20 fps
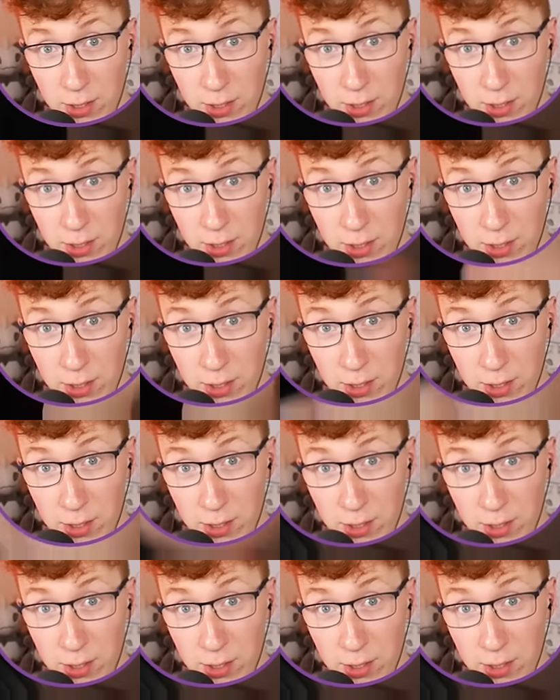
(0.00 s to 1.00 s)

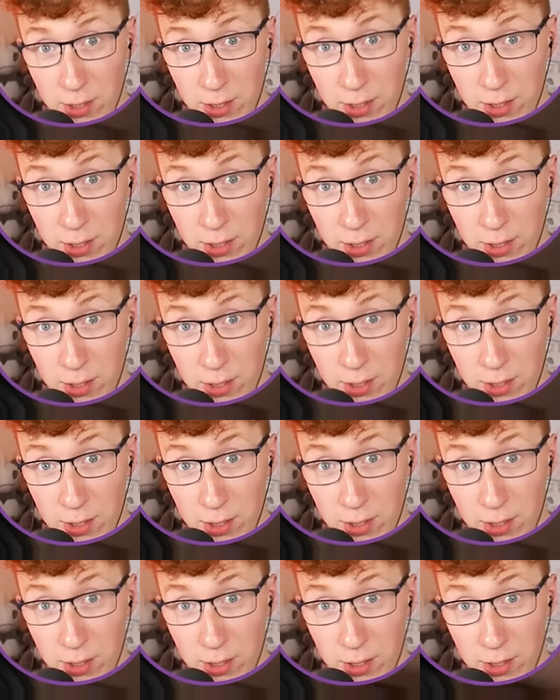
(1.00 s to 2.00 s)

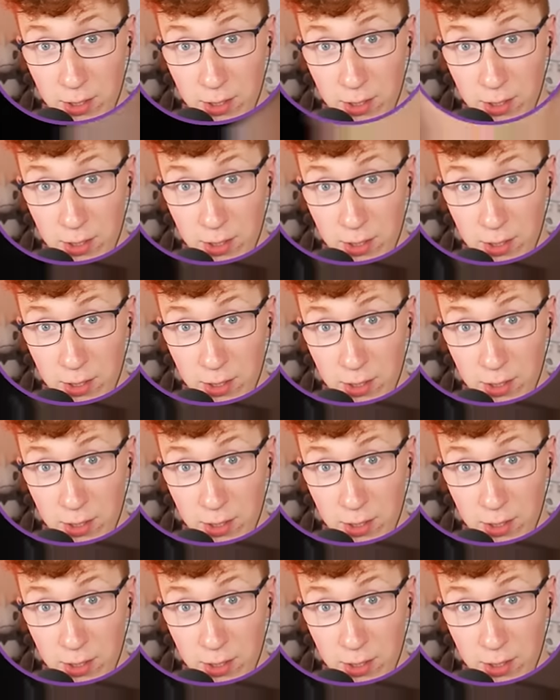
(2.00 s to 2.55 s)
(silent)